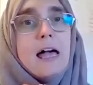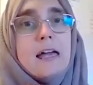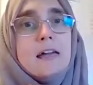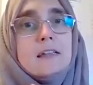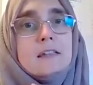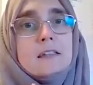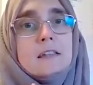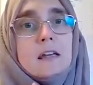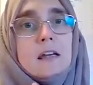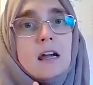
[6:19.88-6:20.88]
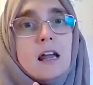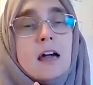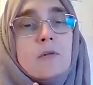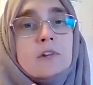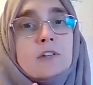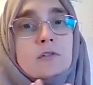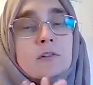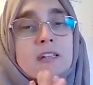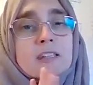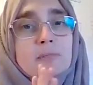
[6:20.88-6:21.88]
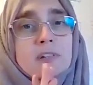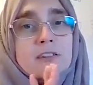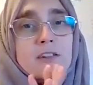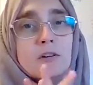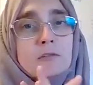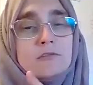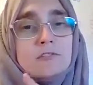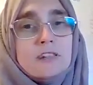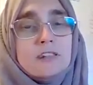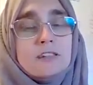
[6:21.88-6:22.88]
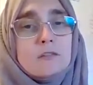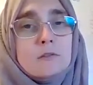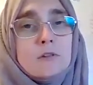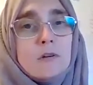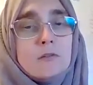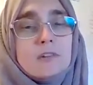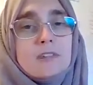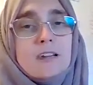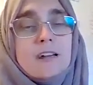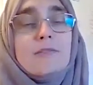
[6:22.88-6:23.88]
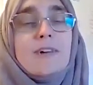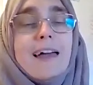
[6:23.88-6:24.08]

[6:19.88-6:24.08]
and allowing you to express your own feelings, to know yourself.